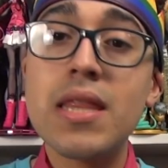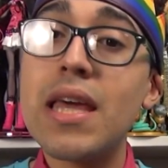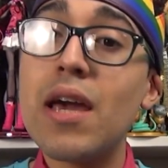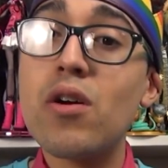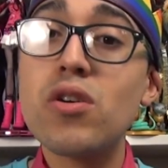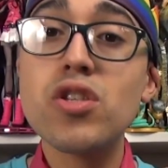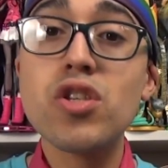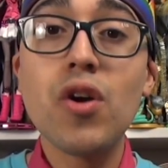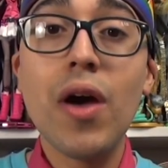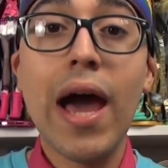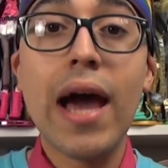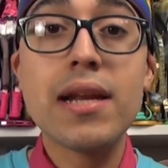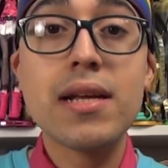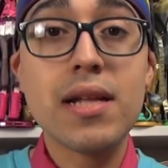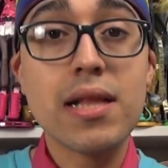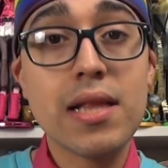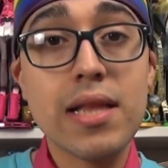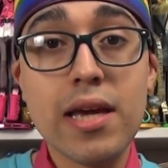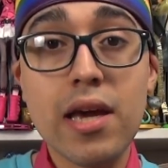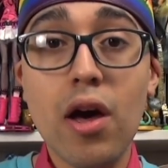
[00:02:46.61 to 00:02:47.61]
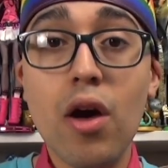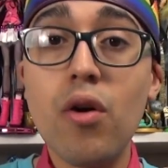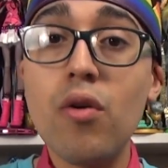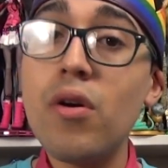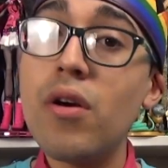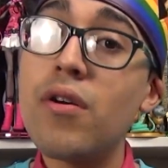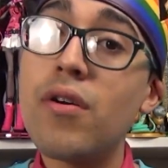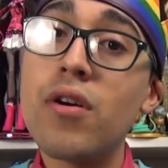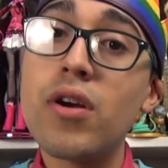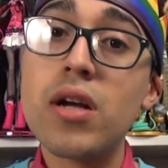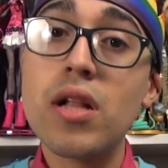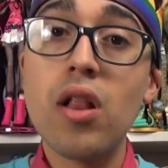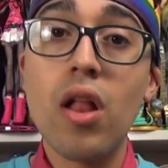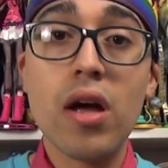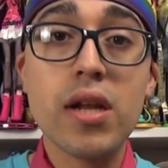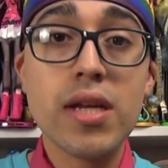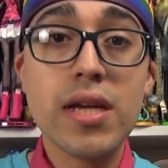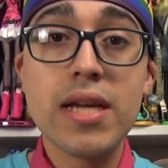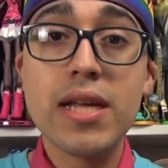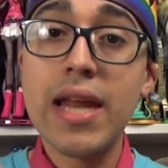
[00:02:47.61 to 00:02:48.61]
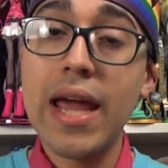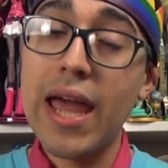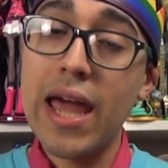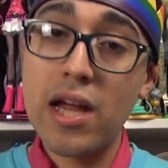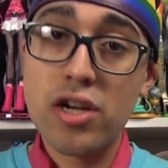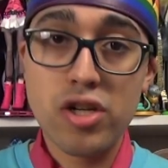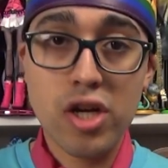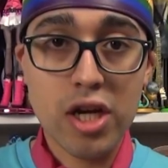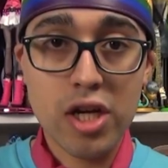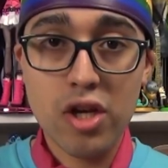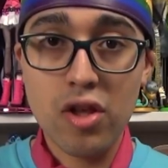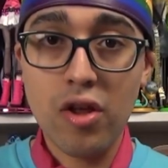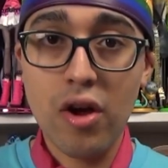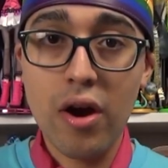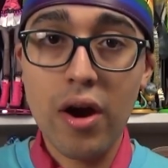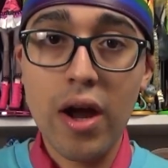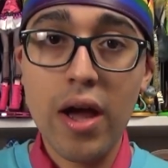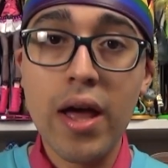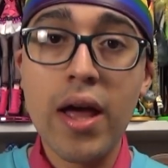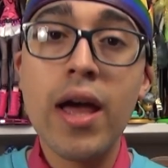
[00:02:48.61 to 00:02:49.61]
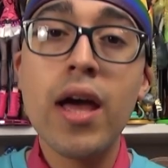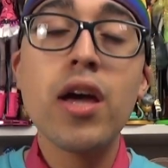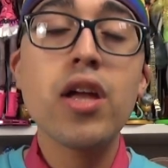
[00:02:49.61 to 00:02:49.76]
They also had Cleo, Claudine, and Draculaura.